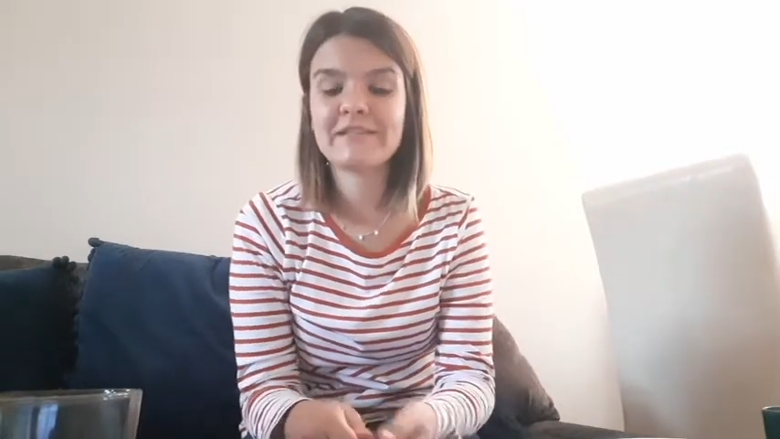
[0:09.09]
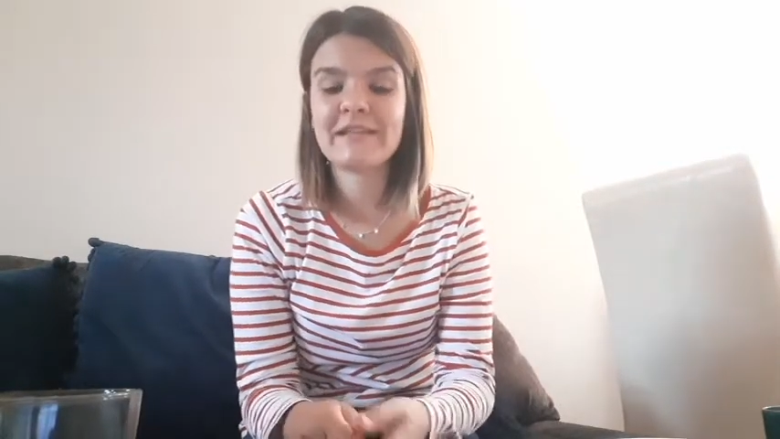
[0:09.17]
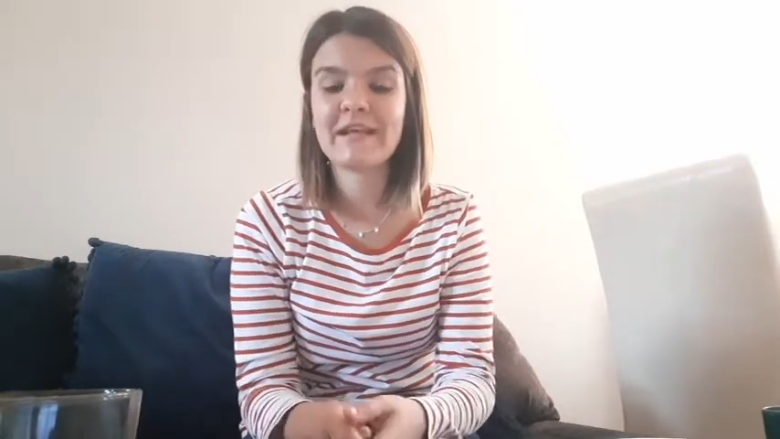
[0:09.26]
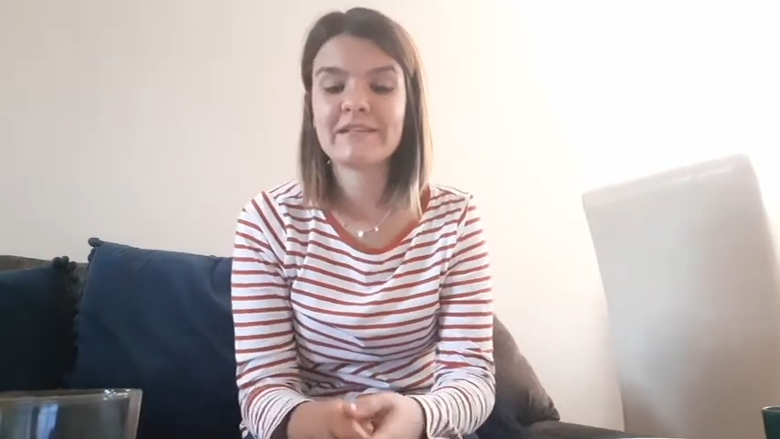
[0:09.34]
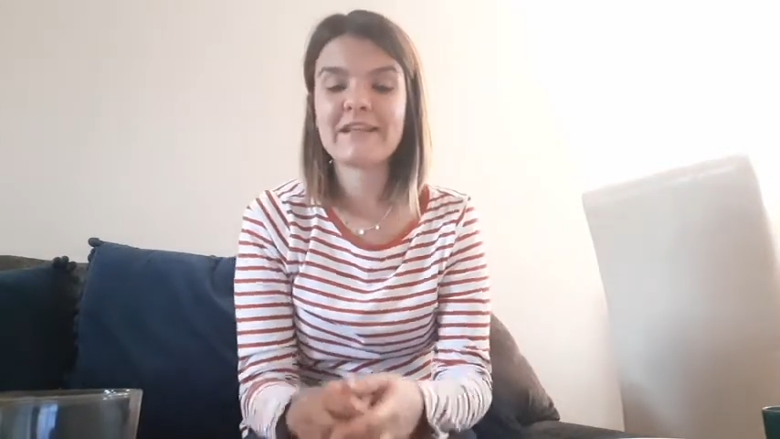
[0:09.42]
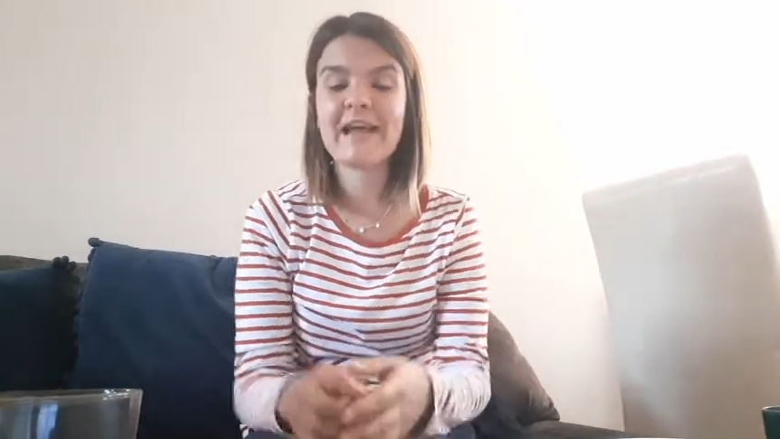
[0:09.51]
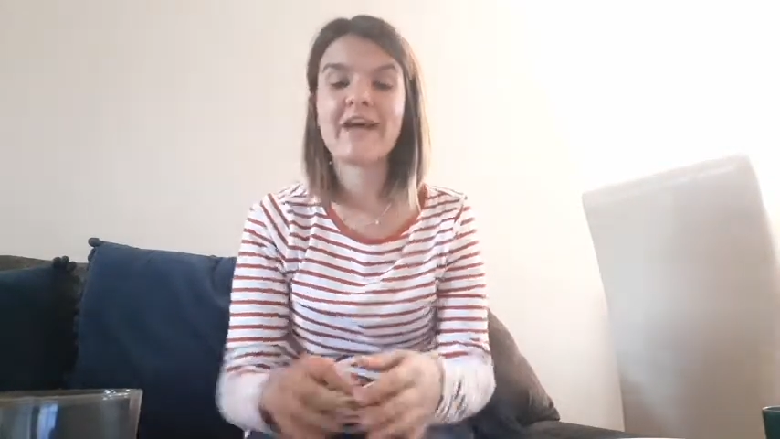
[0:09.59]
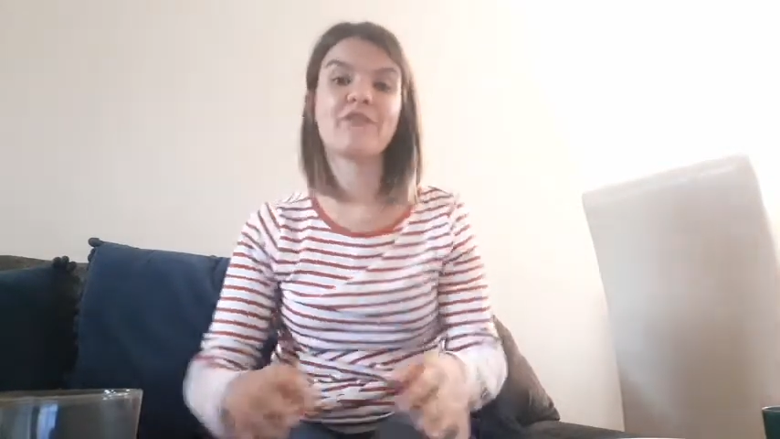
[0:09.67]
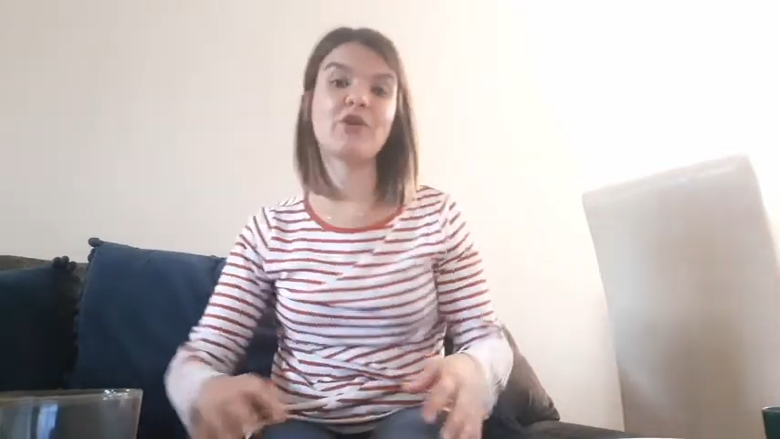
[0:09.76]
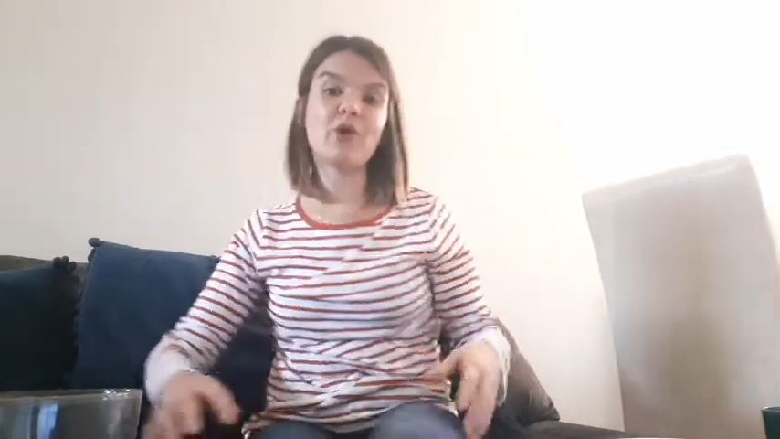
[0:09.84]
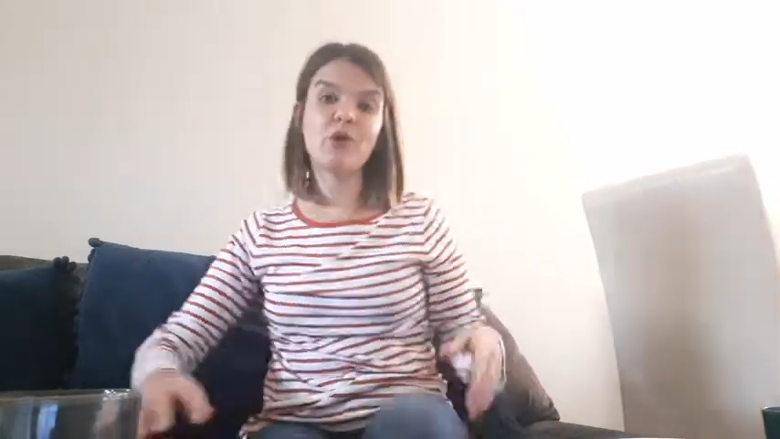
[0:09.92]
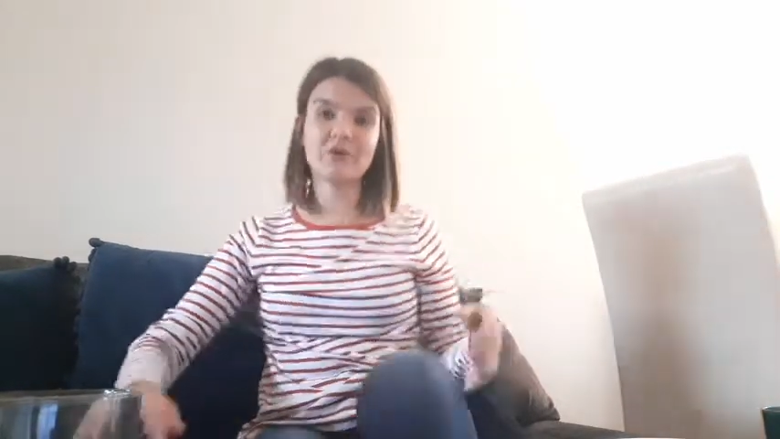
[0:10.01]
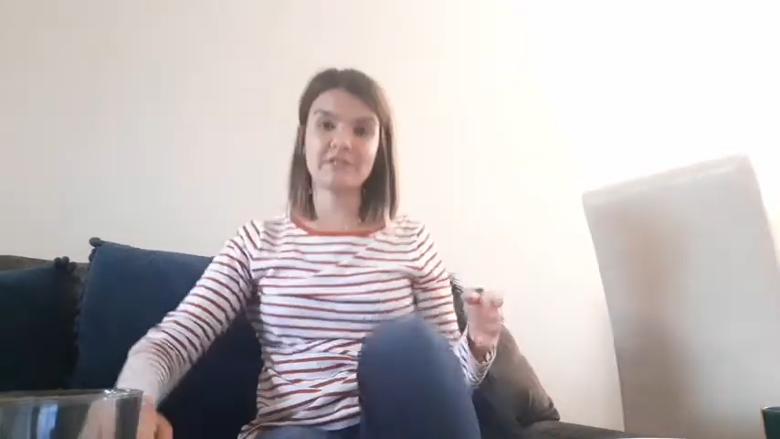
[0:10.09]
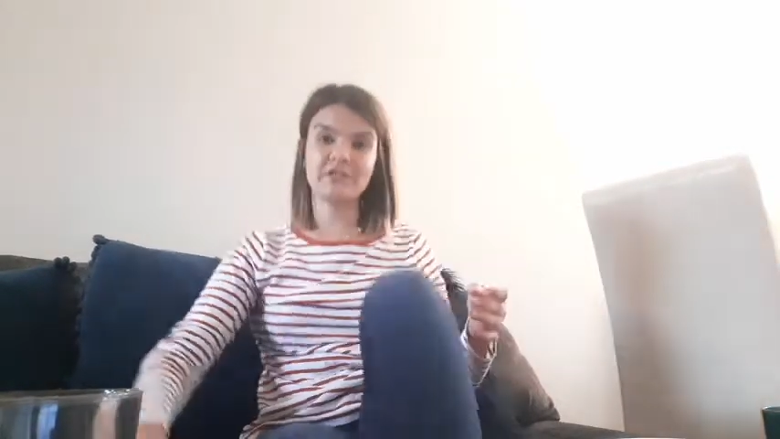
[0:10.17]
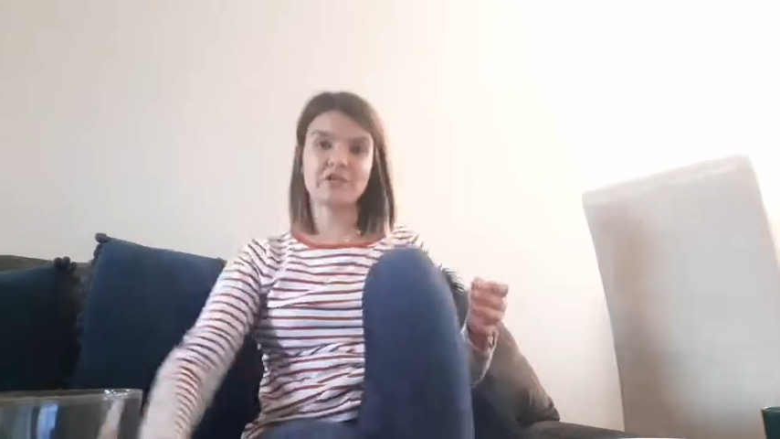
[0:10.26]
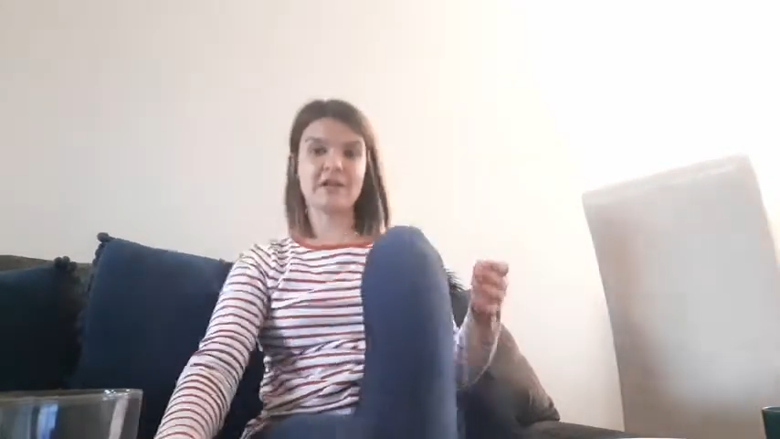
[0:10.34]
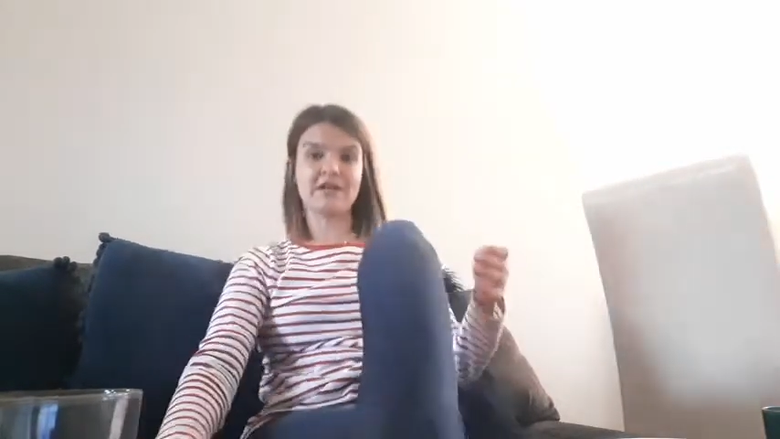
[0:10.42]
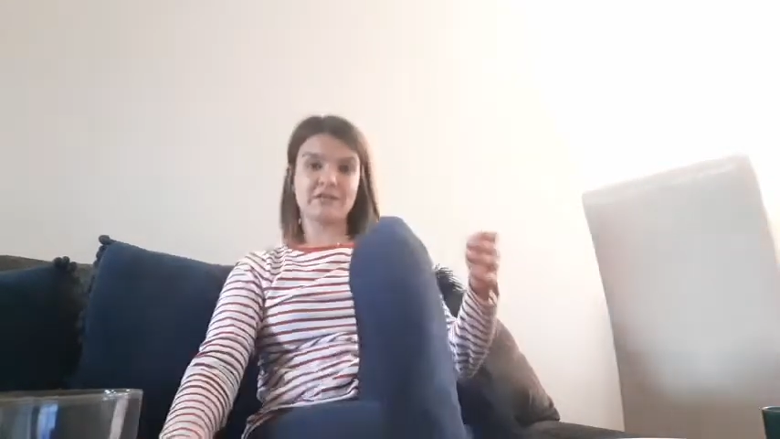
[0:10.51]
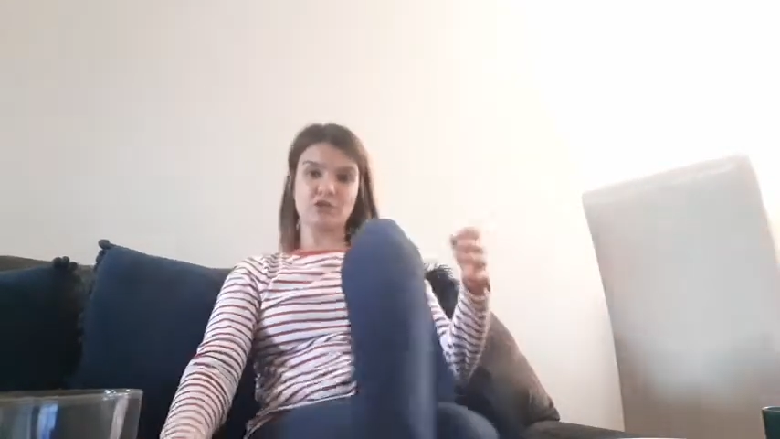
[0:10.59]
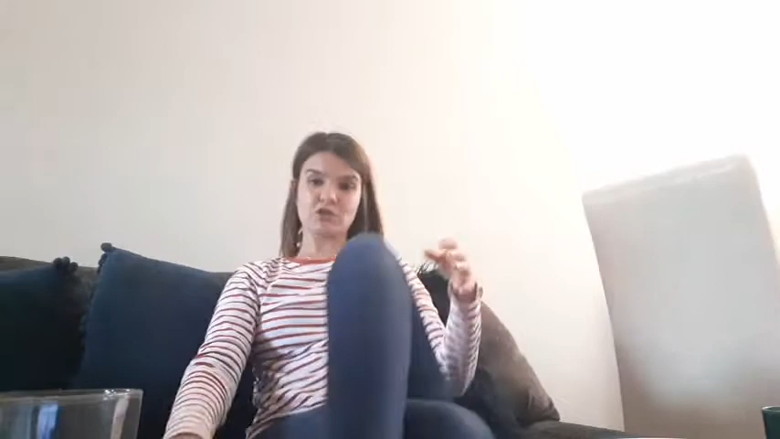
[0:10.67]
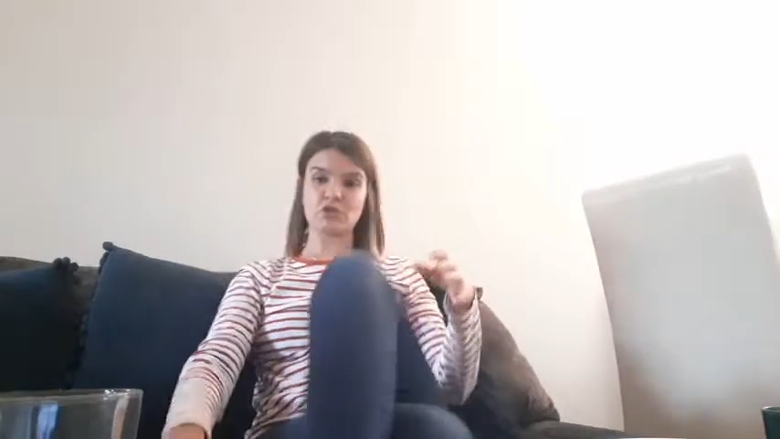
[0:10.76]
cells carry oxygen